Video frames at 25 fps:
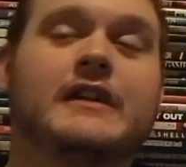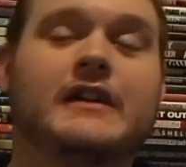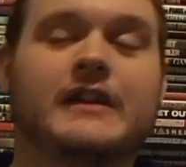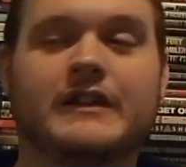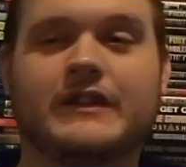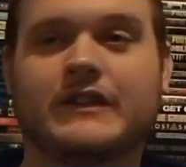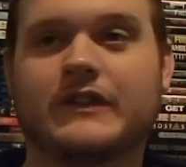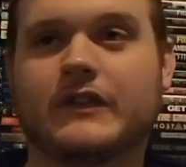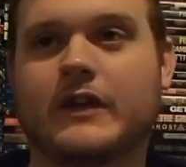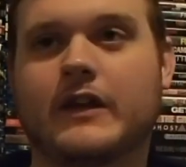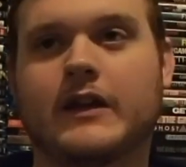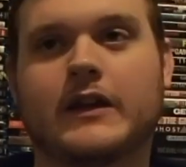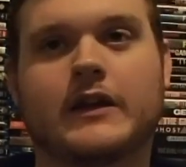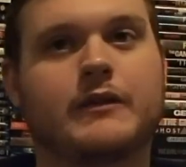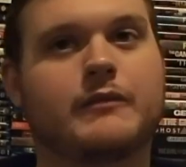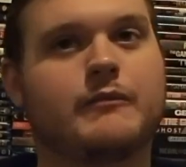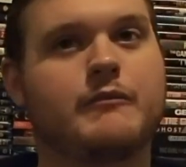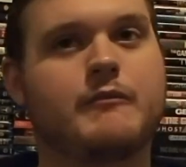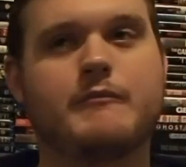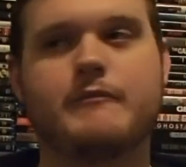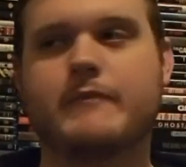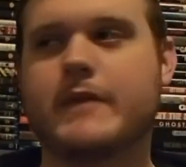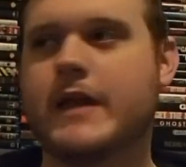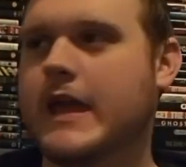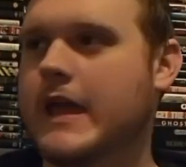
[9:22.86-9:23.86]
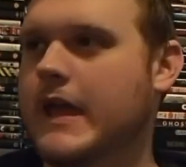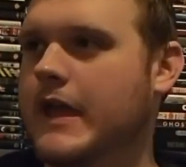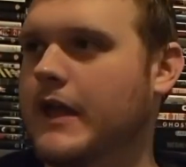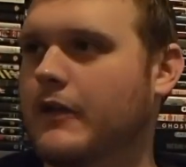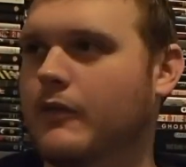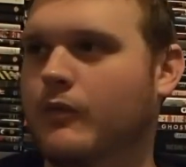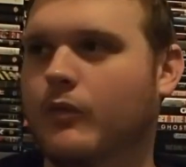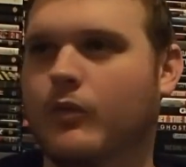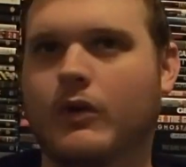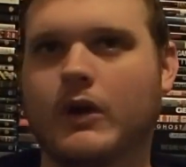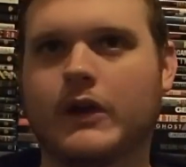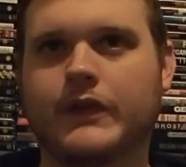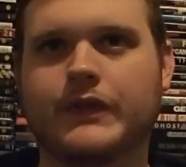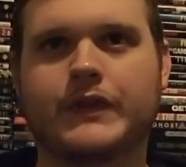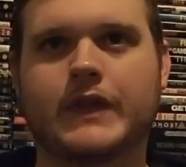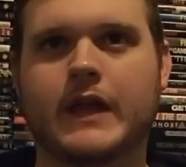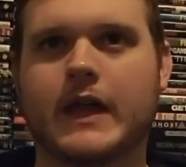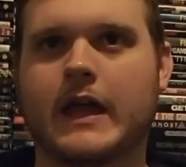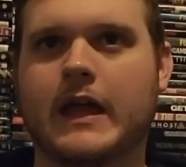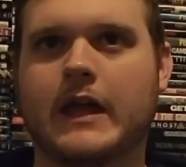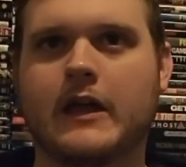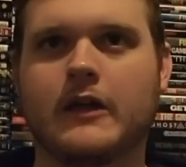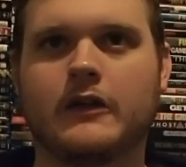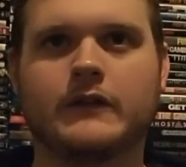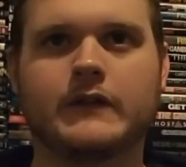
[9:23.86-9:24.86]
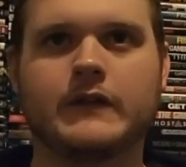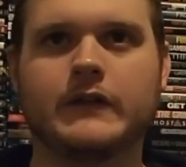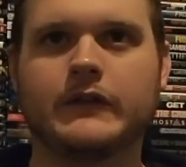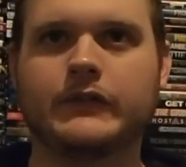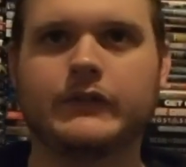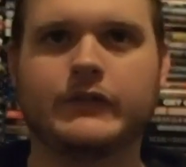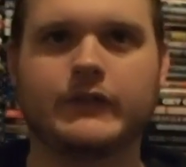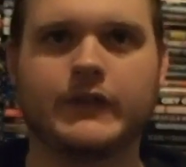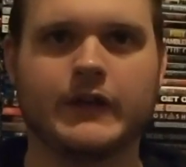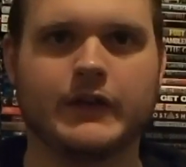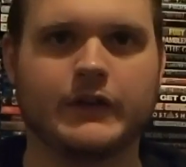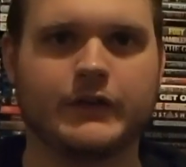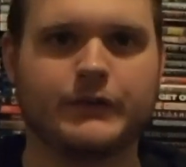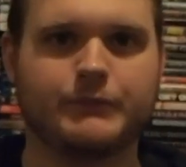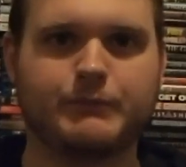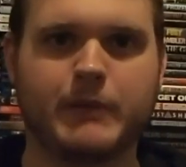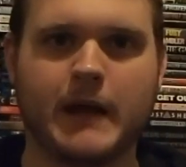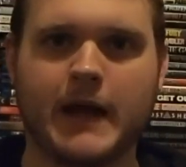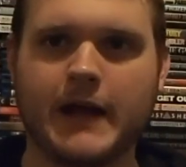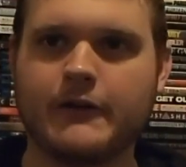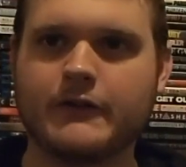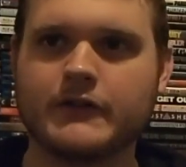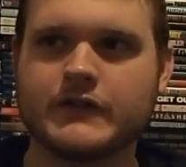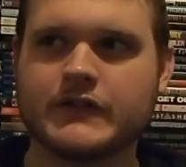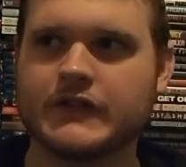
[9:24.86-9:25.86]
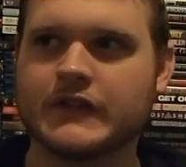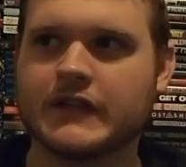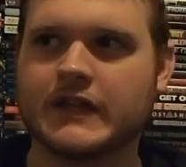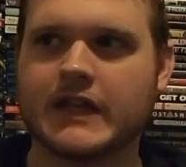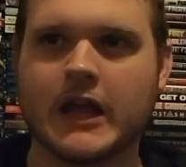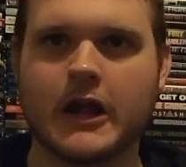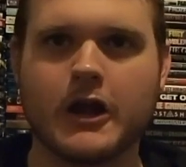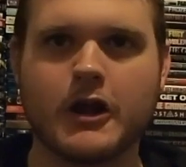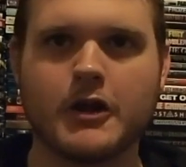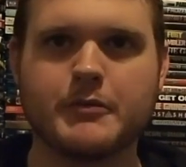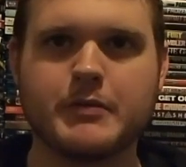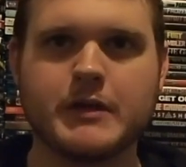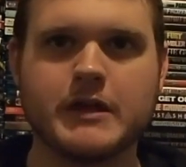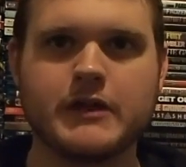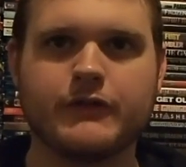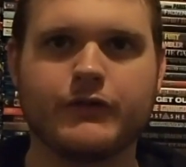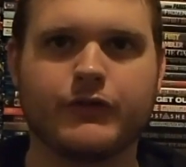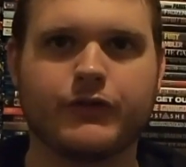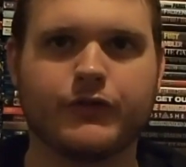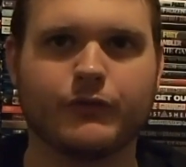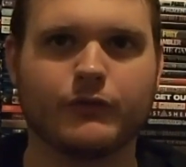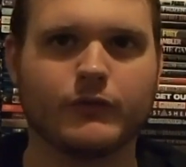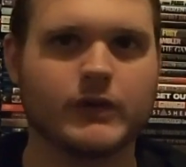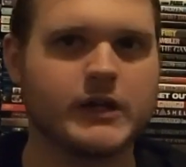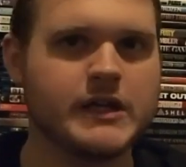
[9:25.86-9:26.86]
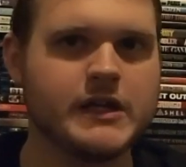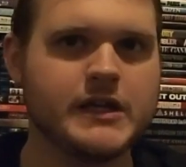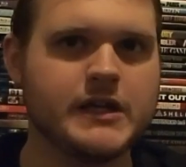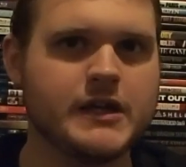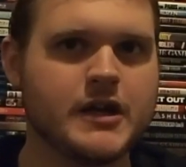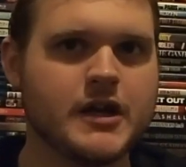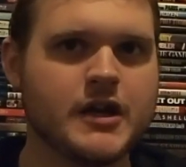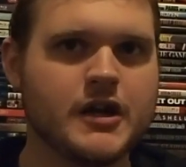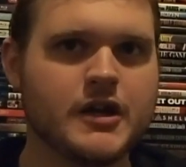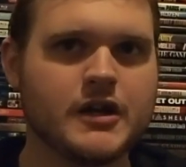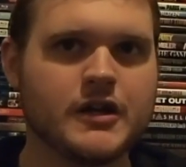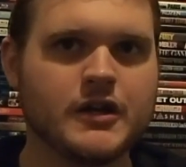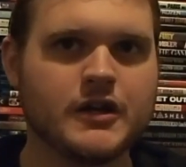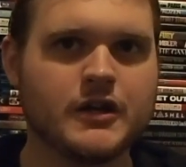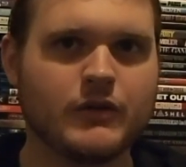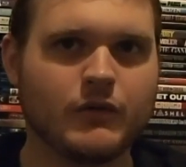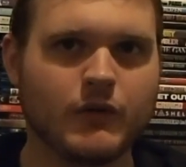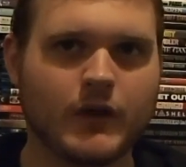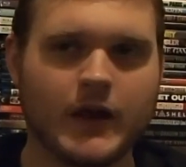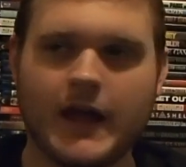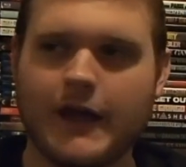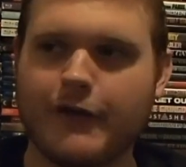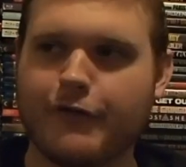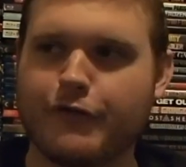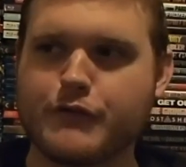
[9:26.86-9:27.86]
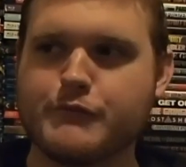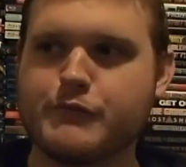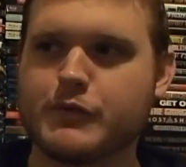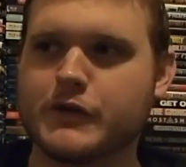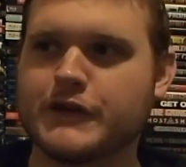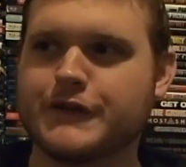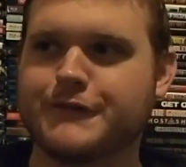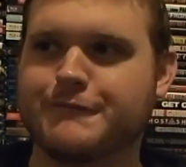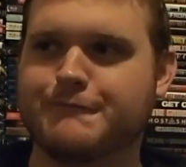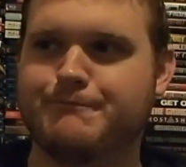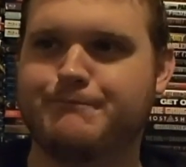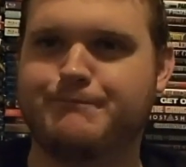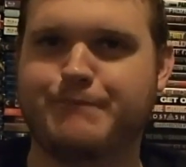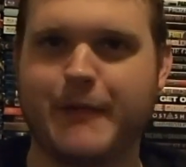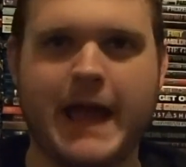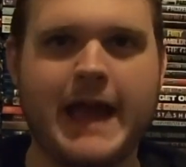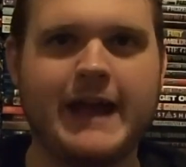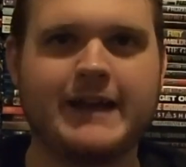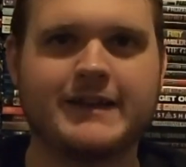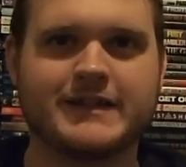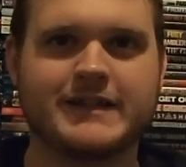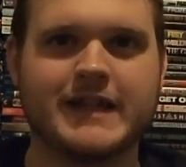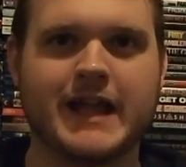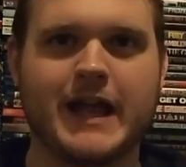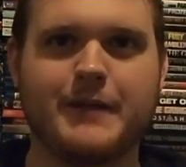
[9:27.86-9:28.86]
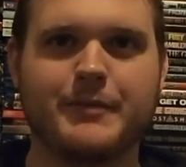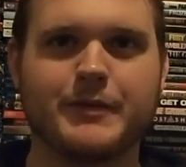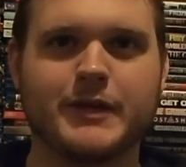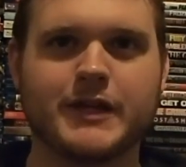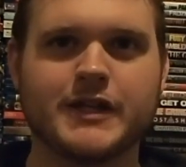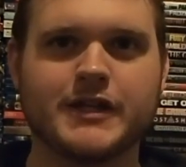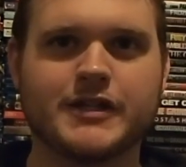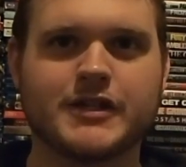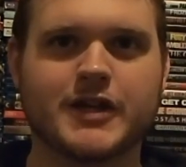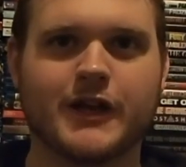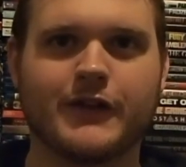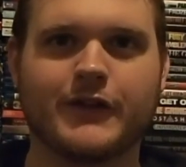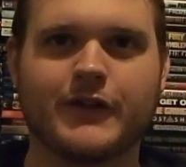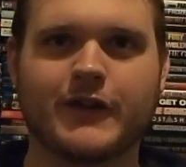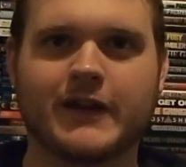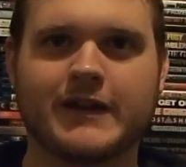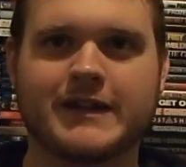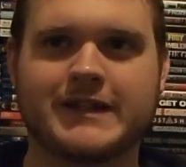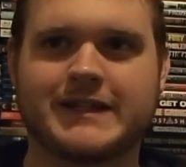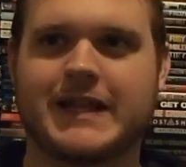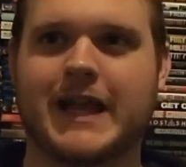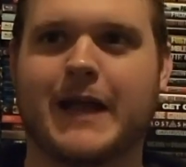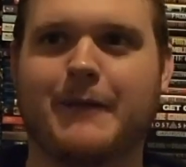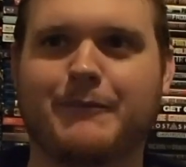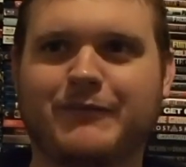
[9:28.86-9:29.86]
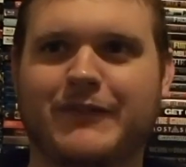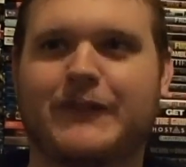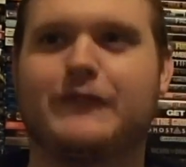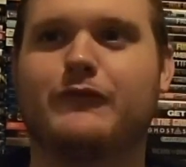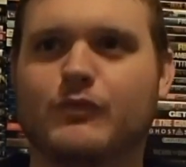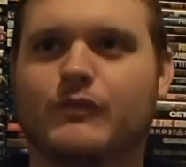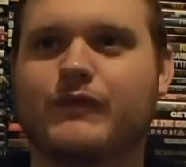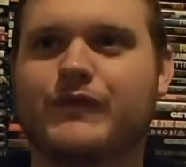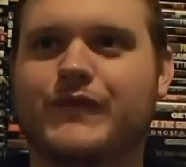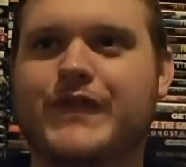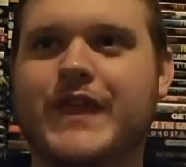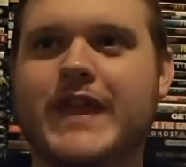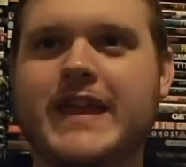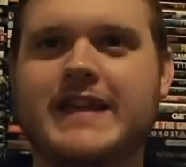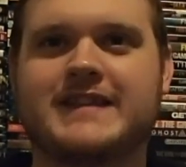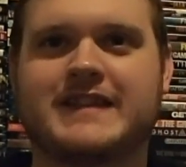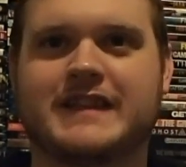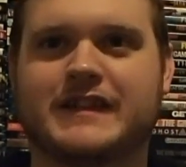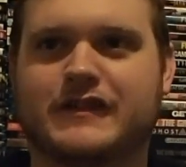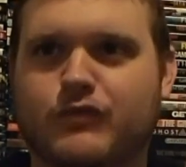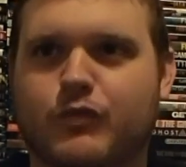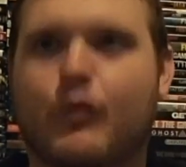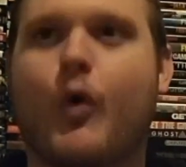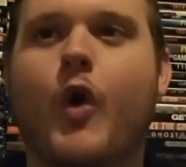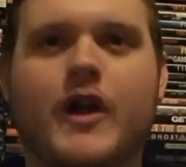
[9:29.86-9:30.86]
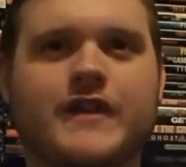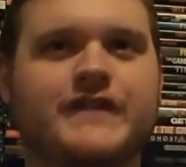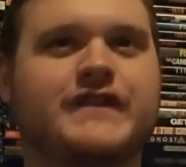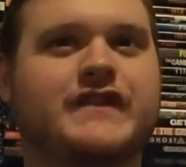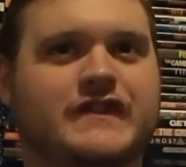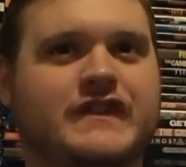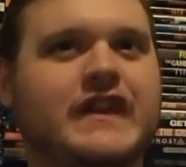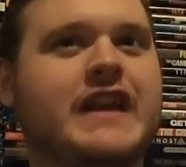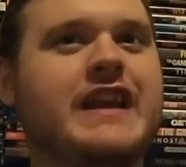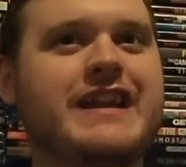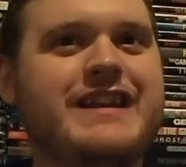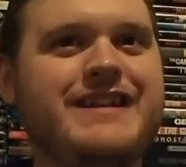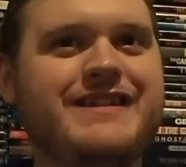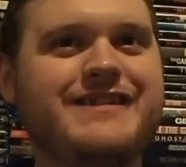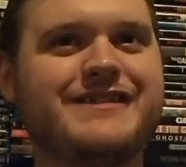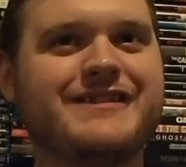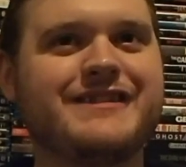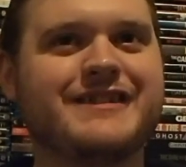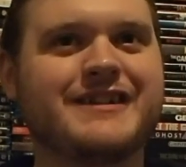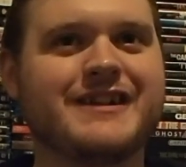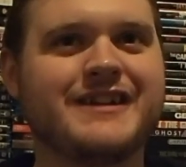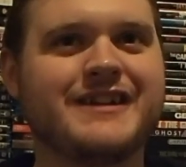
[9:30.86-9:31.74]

It's like, man, what the hell is this? Pirates of the Caribbean 3? Where everybody's backstabbing each other except in this is one scene?